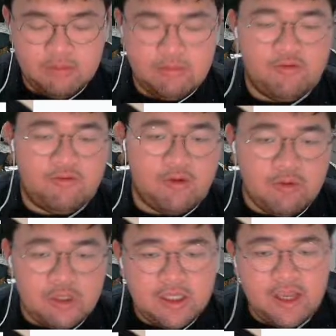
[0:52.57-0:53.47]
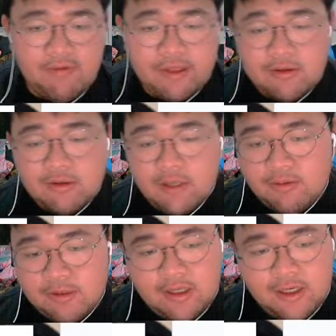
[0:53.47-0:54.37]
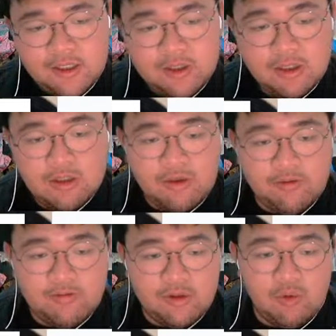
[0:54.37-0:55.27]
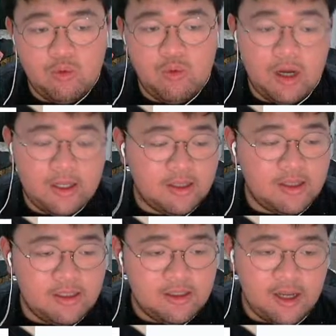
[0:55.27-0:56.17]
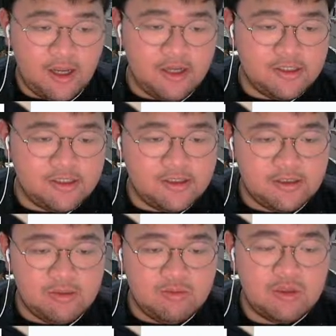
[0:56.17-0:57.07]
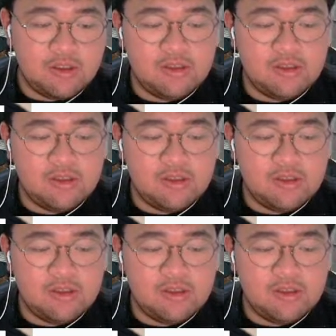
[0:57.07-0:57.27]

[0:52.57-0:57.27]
Before we dive into the types of tires, you have to know what tires, what